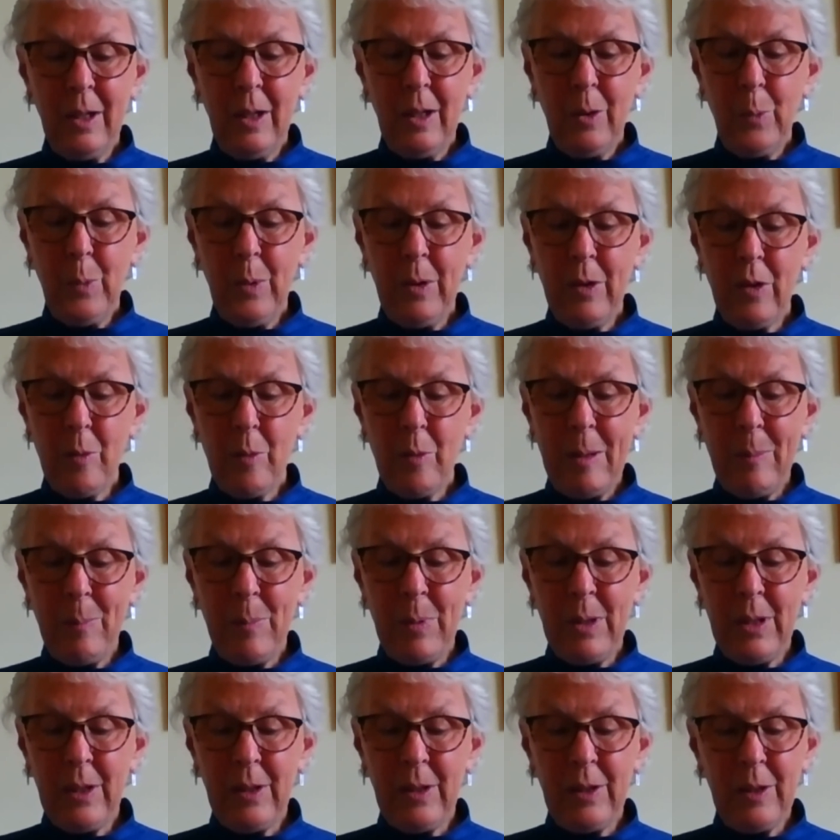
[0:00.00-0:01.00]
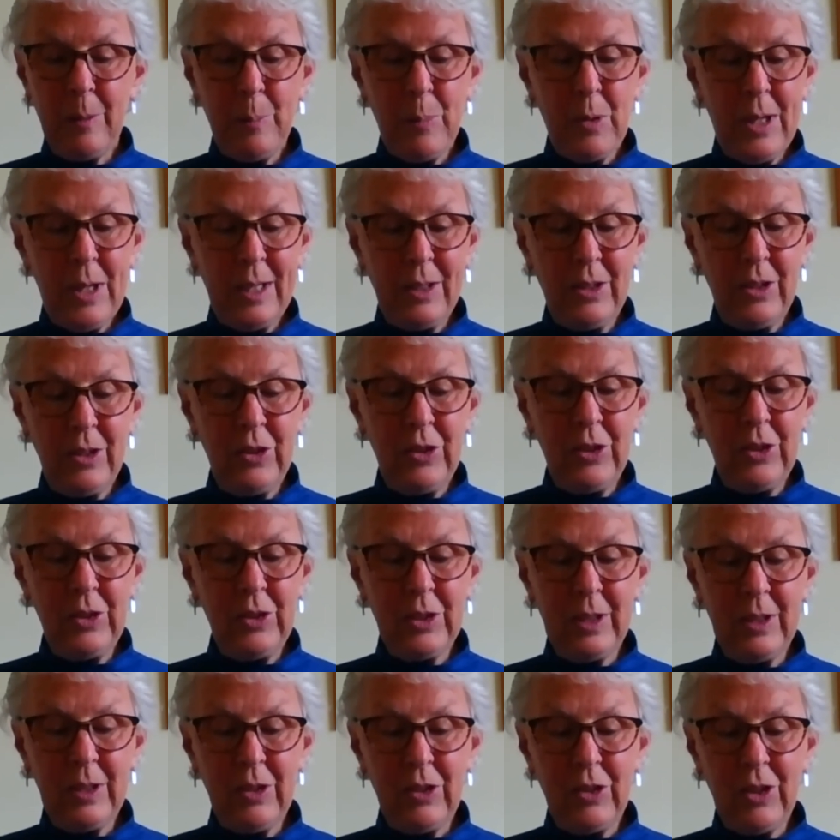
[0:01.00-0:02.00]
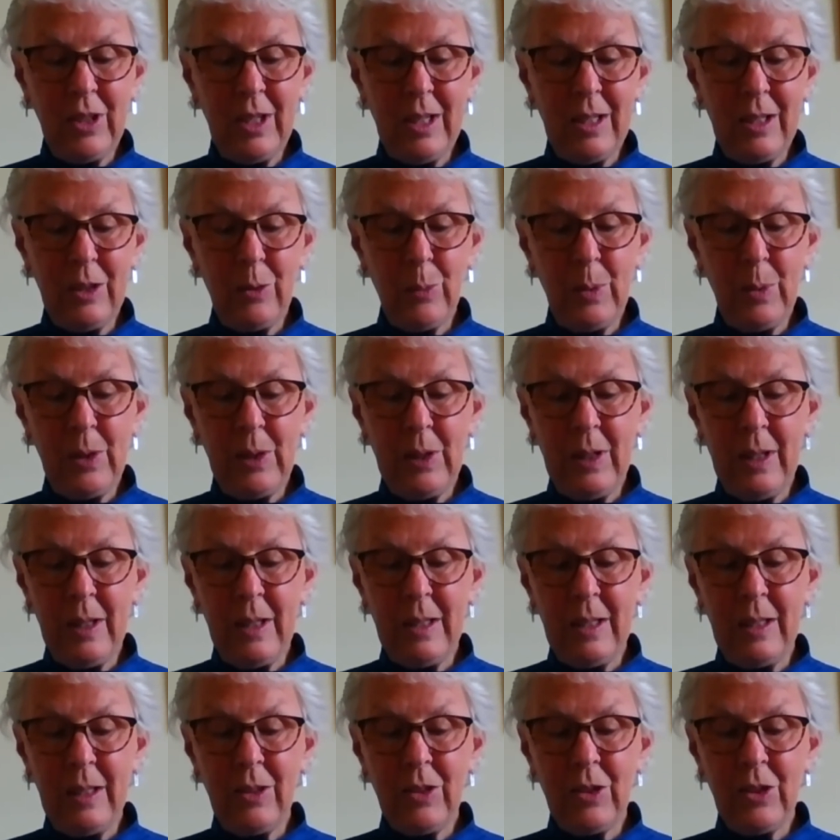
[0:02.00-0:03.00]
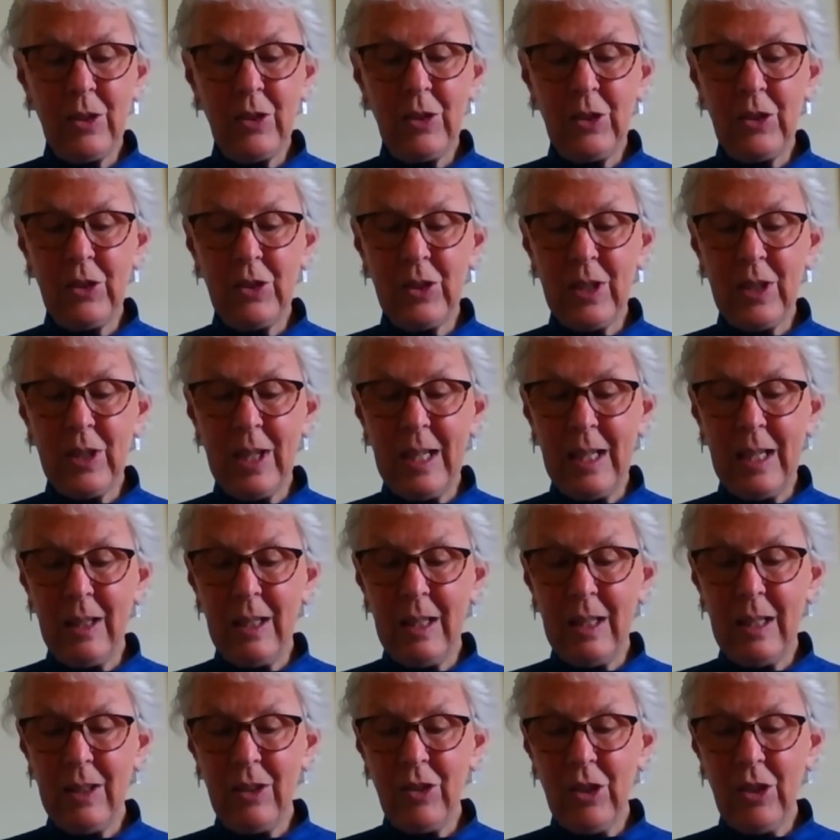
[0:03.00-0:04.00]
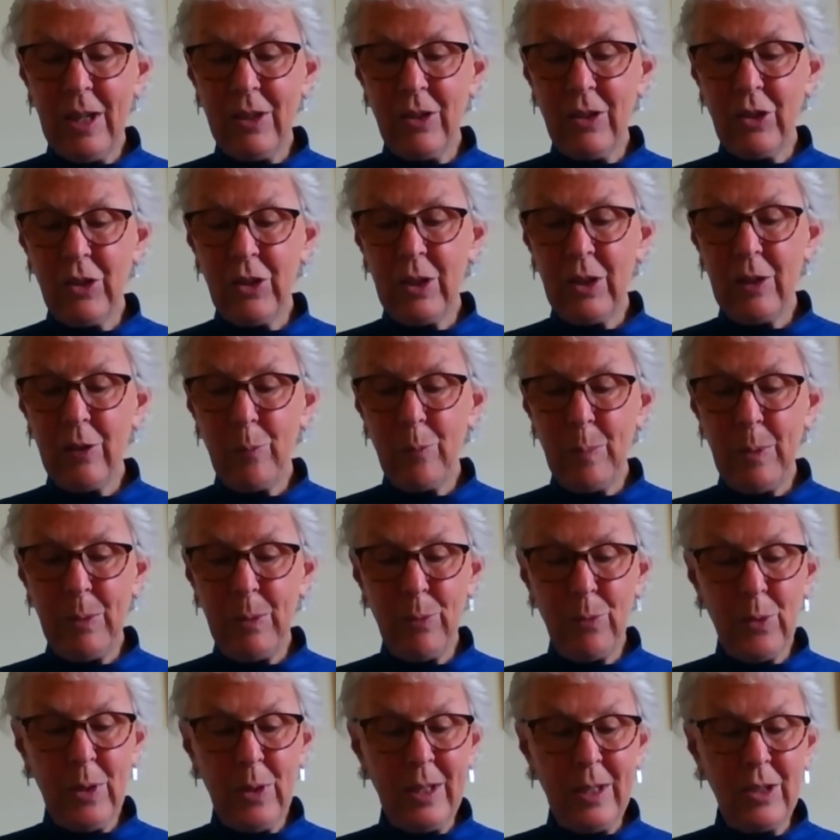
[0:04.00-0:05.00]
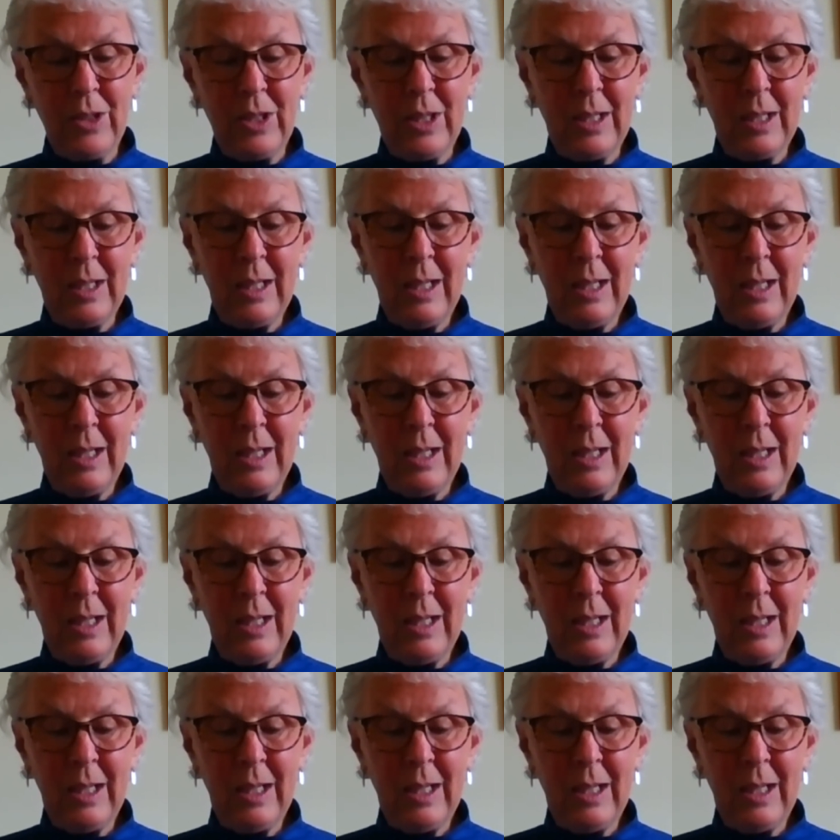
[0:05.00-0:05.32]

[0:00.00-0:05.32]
we remember that the practice is concerned with learning to sustain the intention of befriending